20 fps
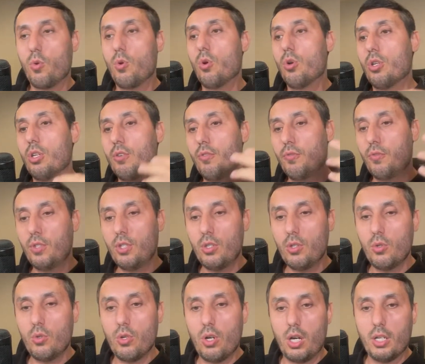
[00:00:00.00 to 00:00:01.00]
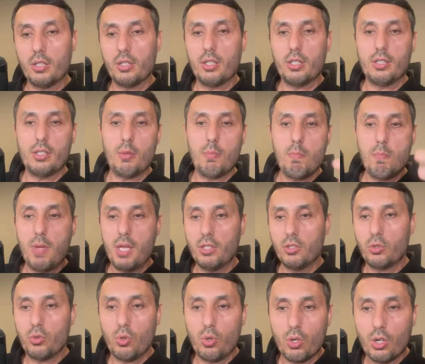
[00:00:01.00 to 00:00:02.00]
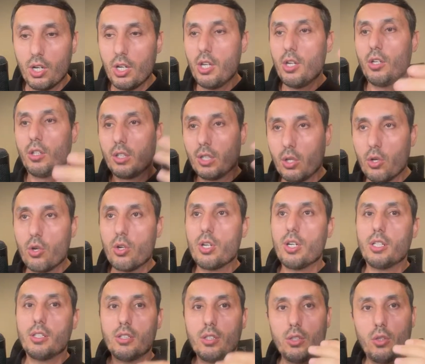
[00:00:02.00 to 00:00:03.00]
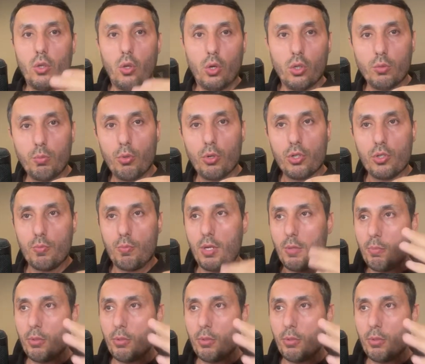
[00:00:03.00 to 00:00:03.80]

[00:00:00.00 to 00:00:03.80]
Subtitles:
or if you under the mentor learning the load boards,